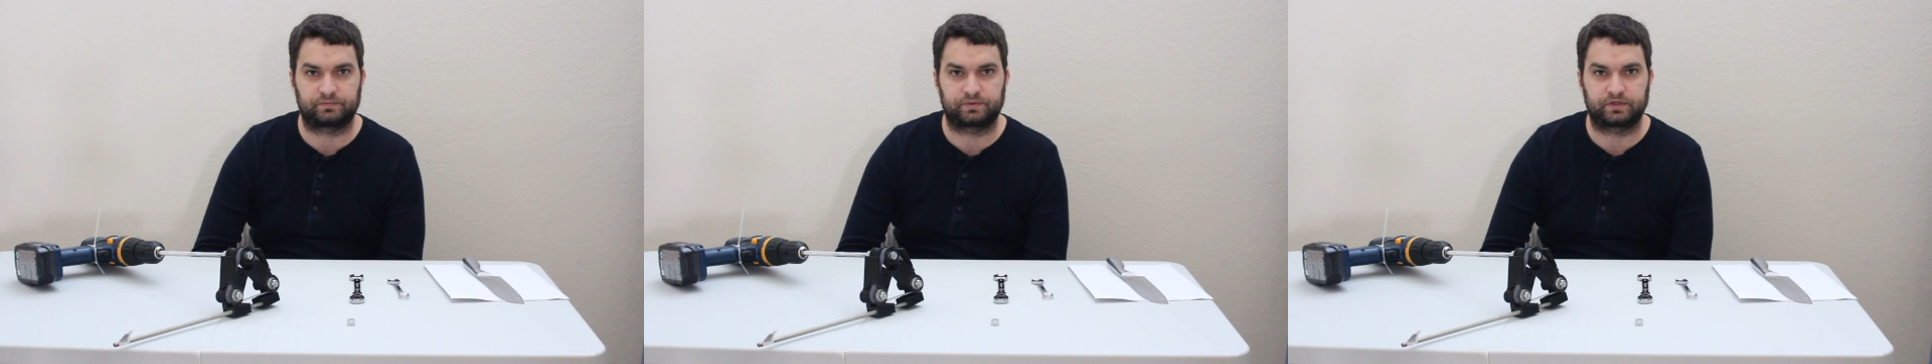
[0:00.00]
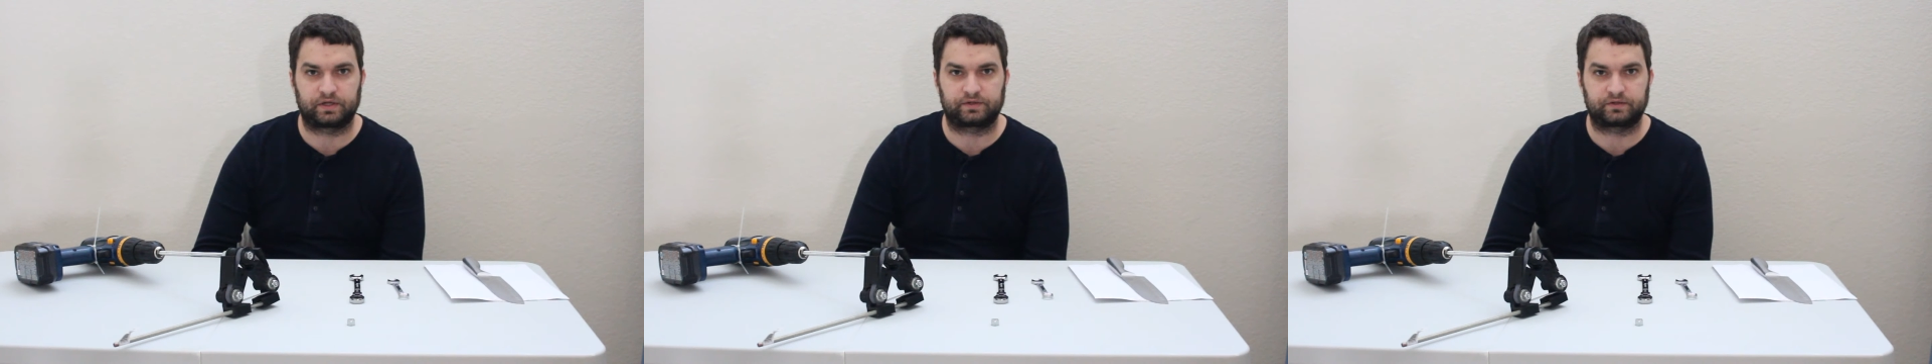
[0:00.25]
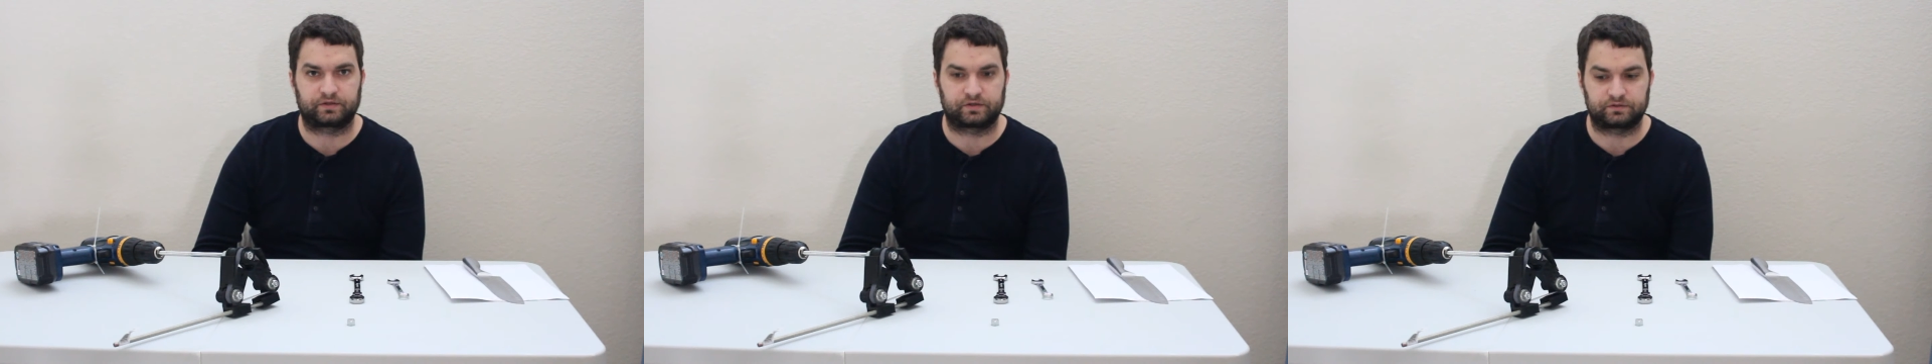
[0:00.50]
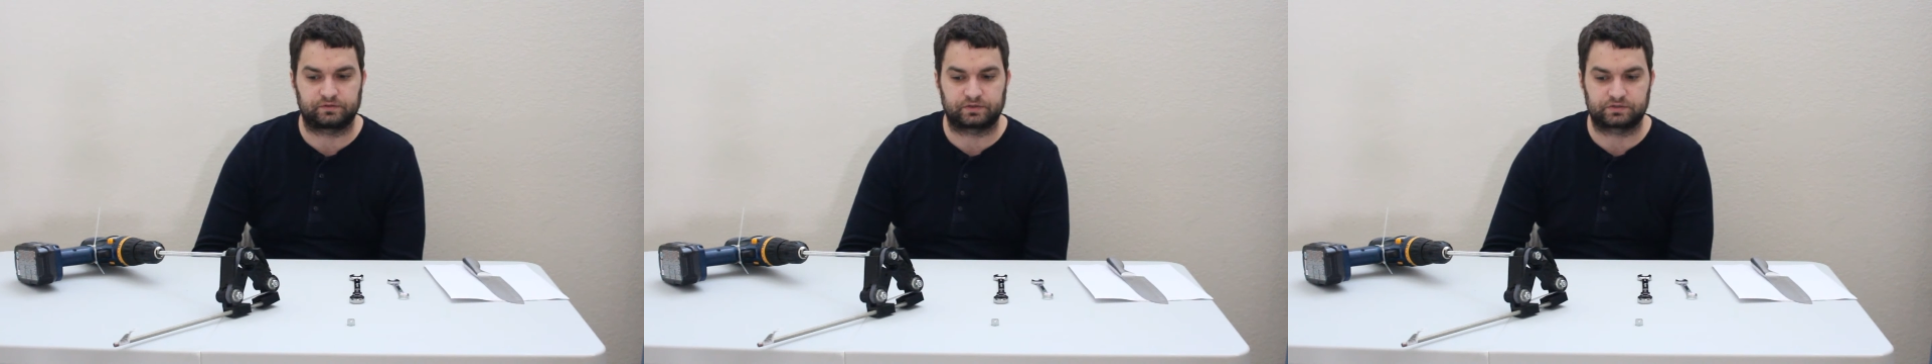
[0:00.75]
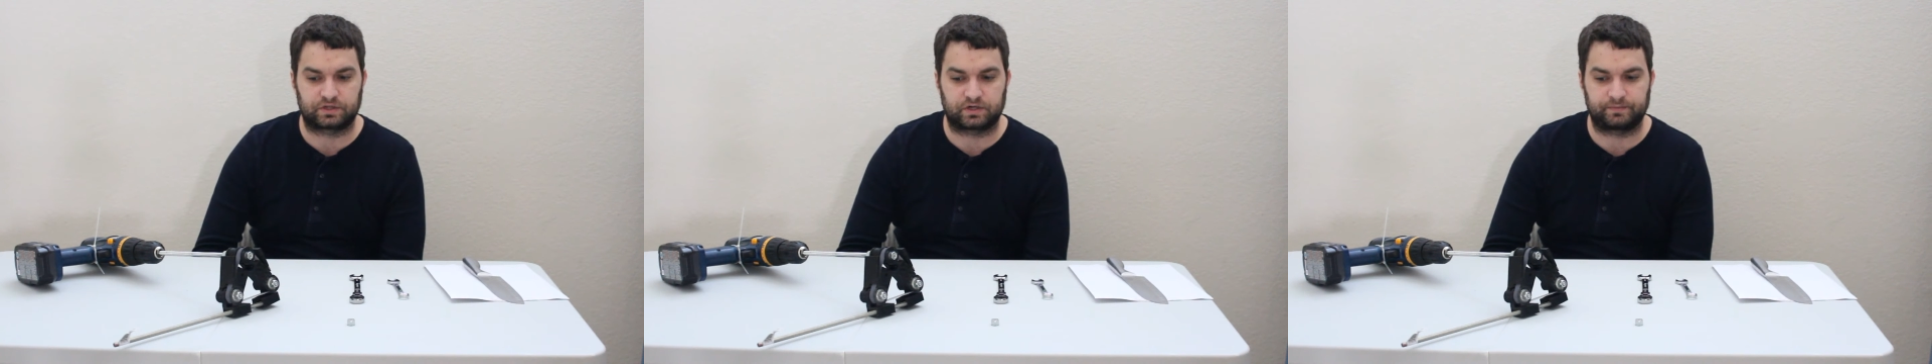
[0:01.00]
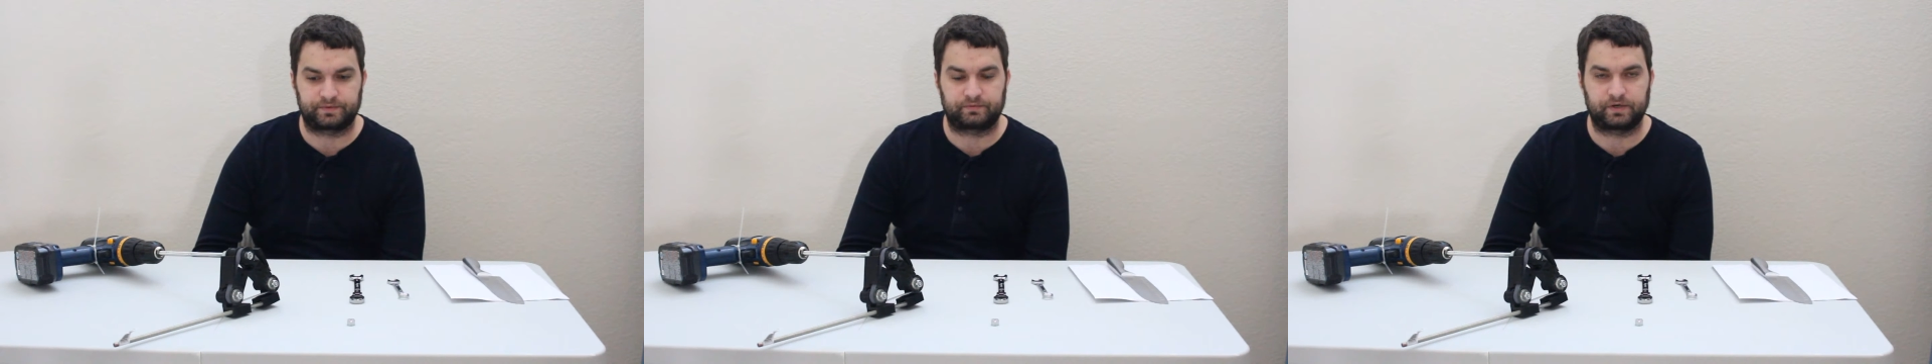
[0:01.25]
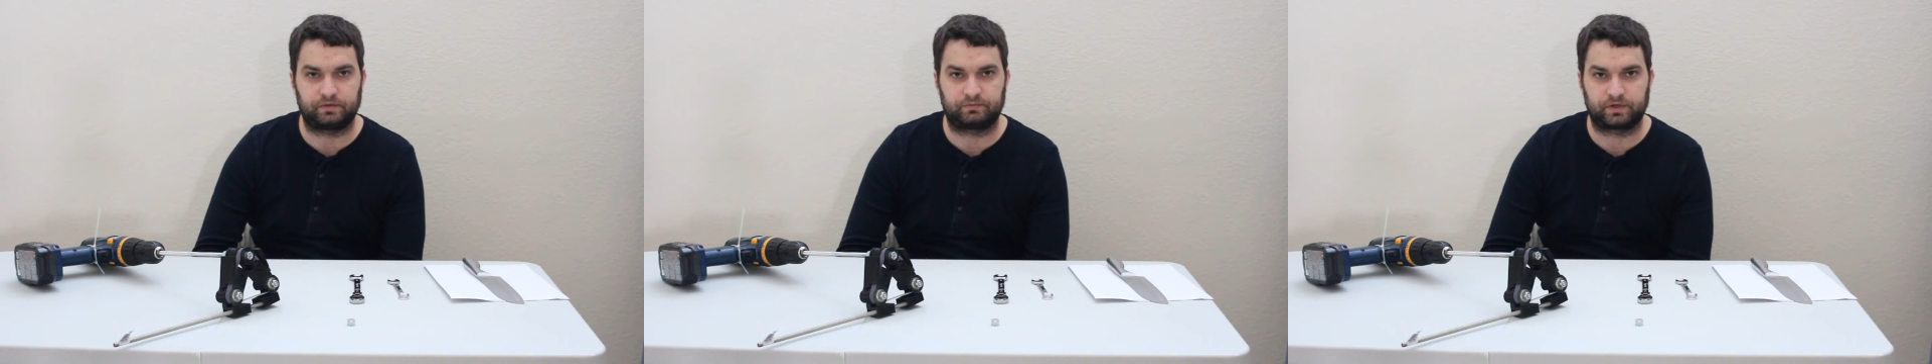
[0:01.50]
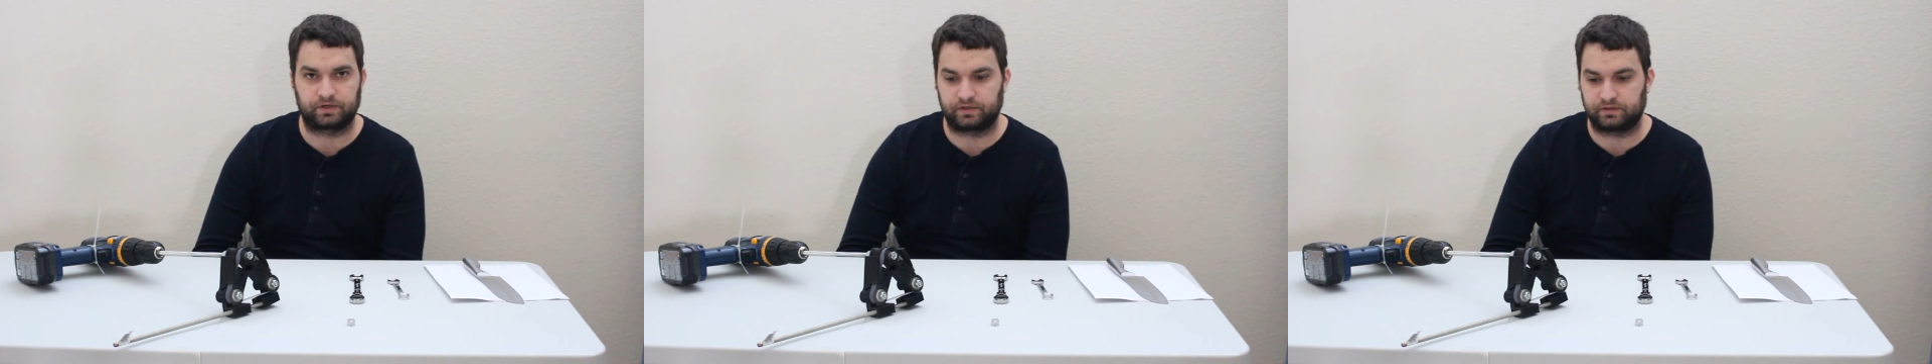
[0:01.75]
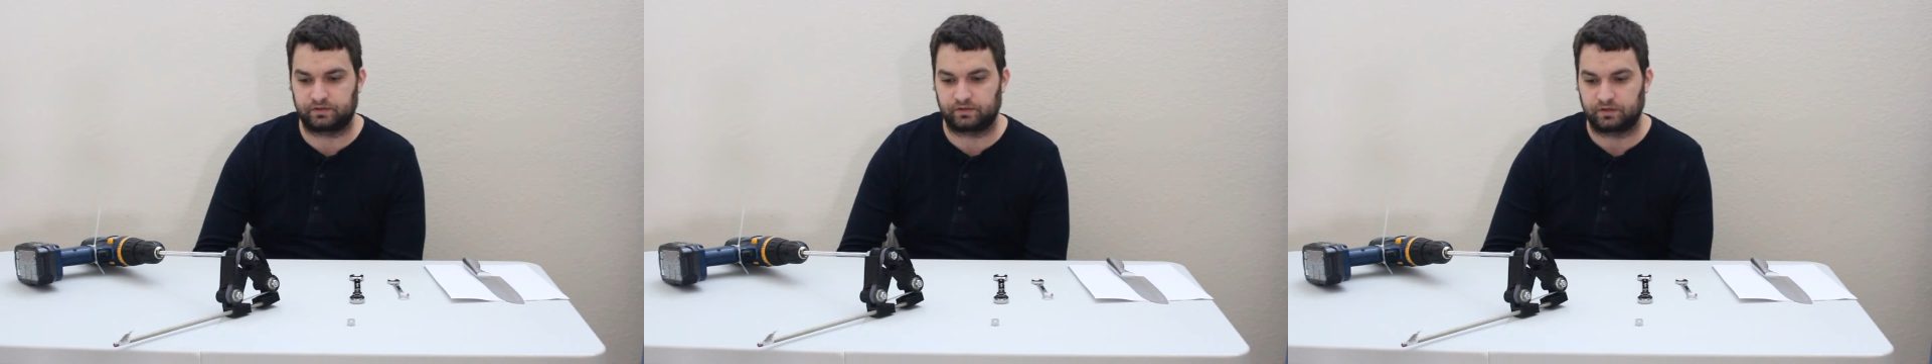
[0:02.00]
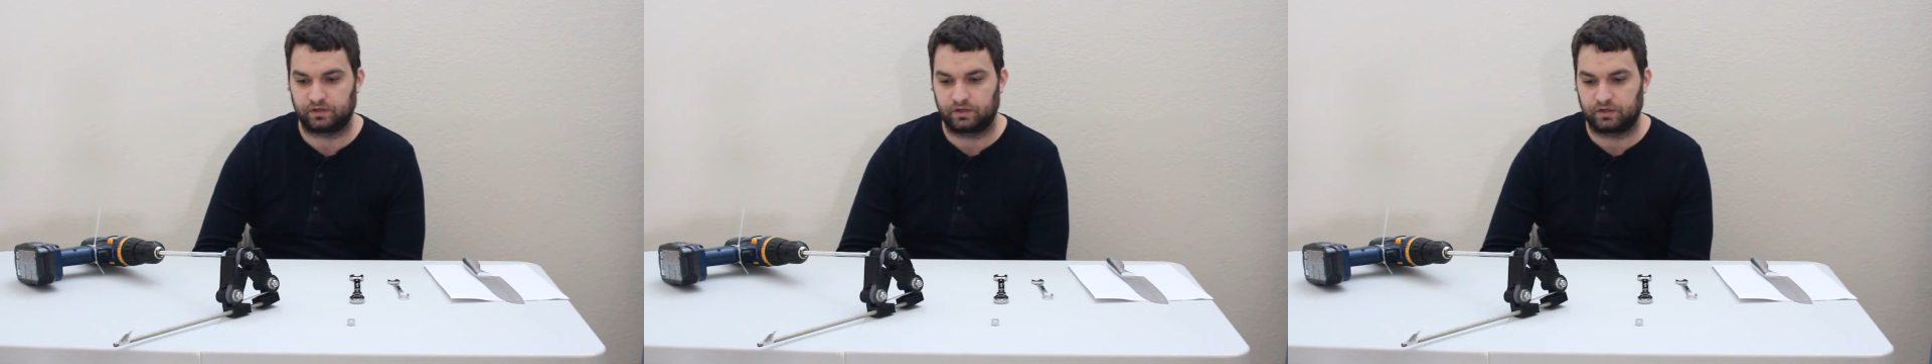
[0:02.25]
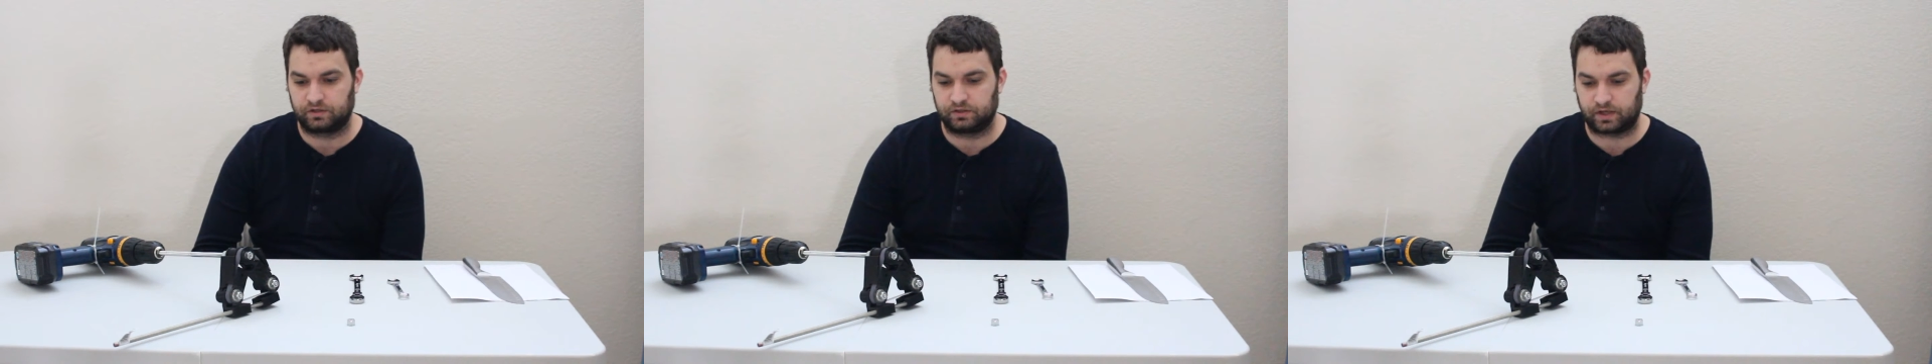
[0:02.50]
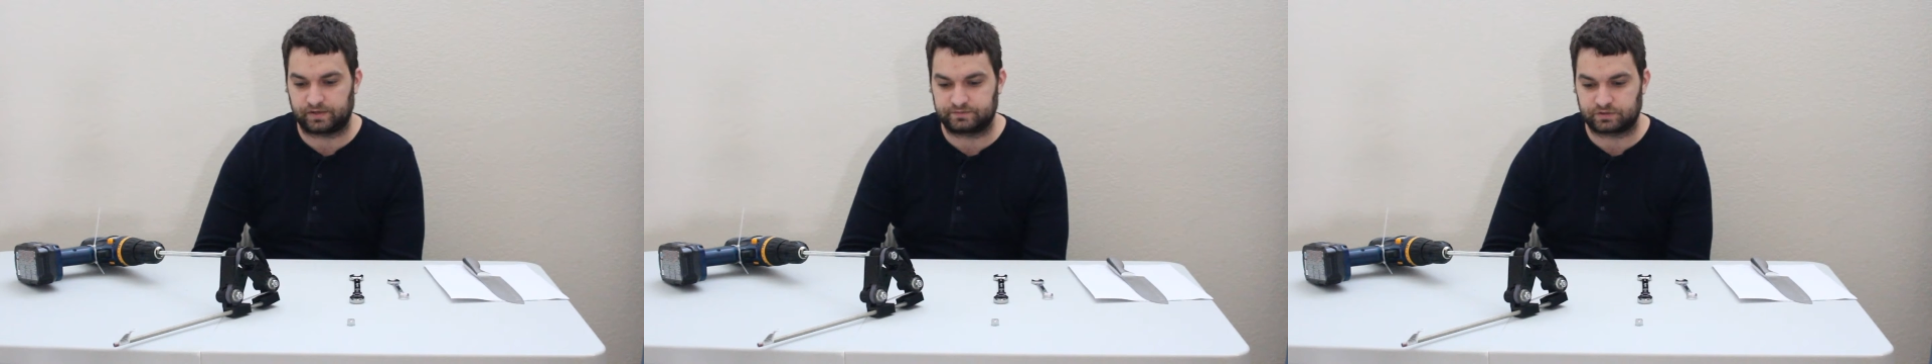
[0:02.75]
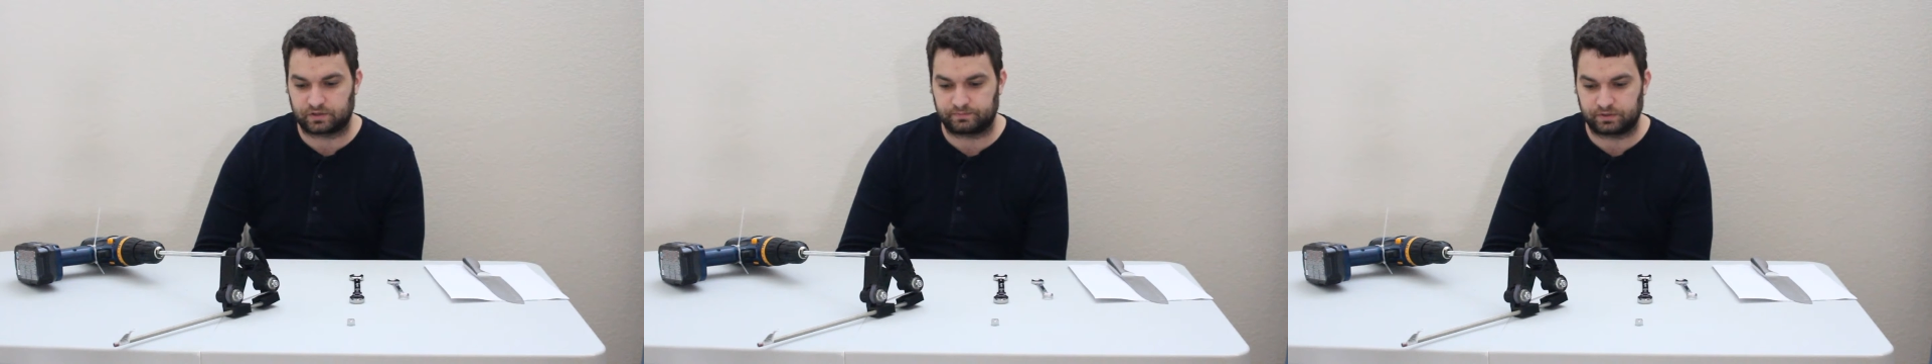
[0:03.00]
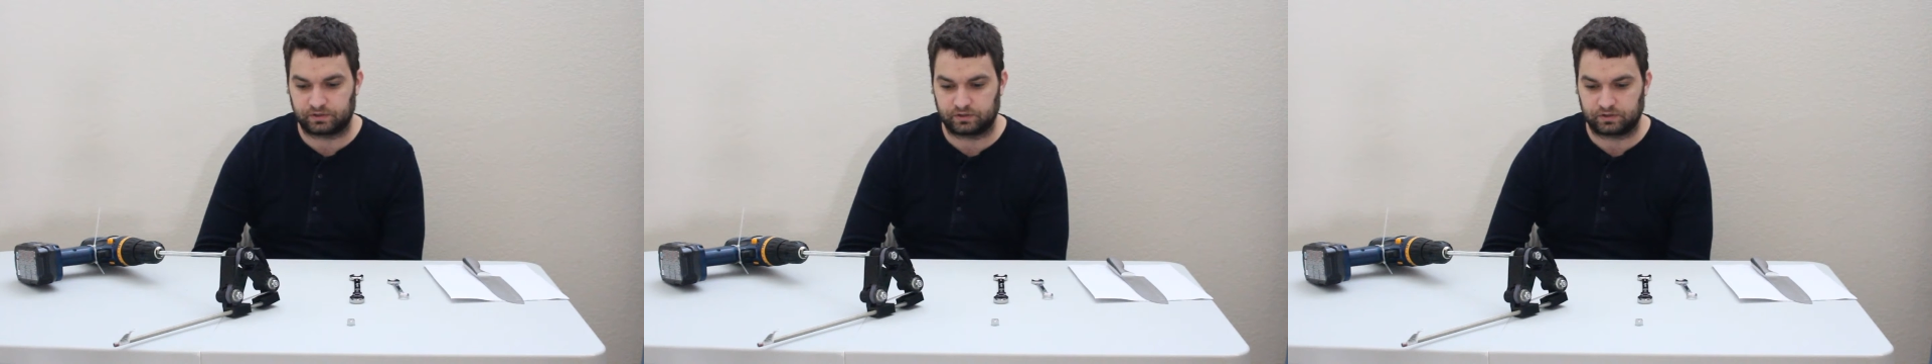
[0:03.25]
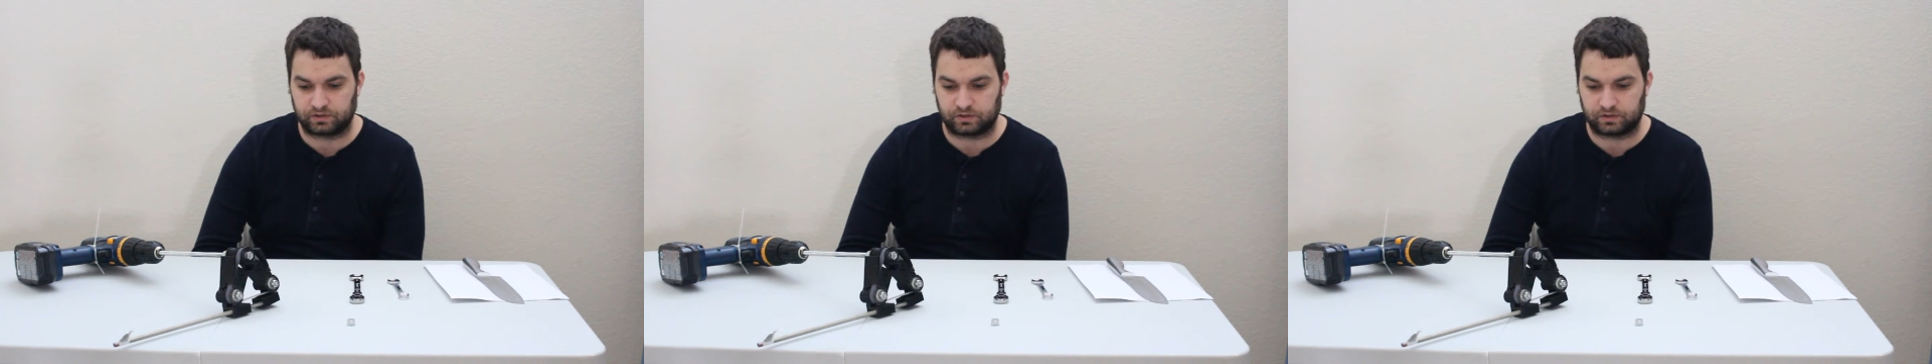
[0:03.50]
put together the DrillSharp 3D printed knife sharpener.